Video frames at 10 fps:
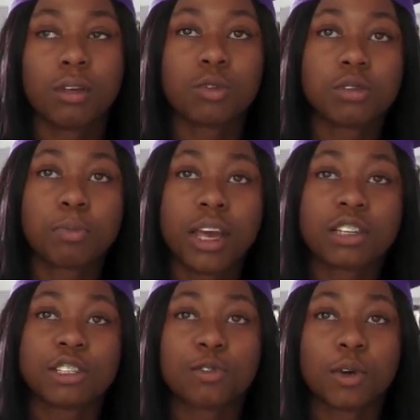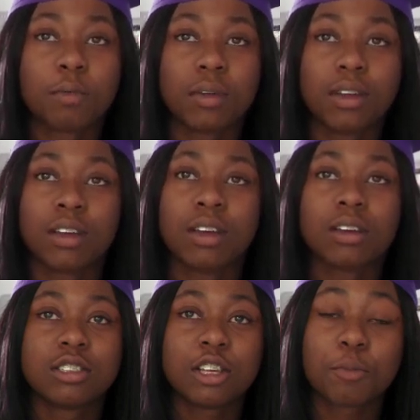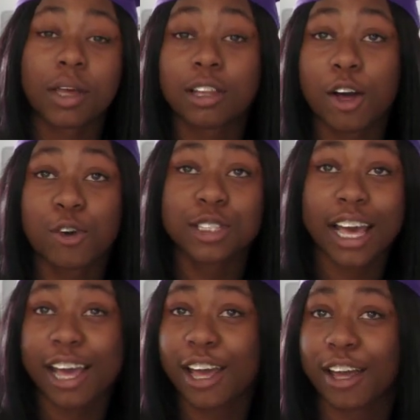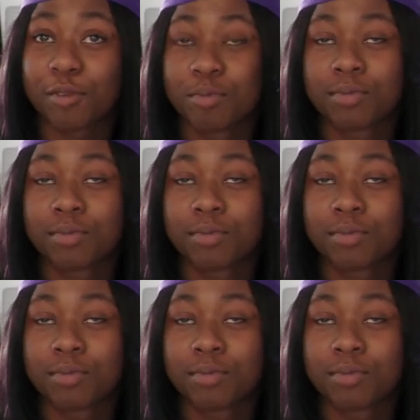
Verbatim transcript: Was patient with me. Took me a long time,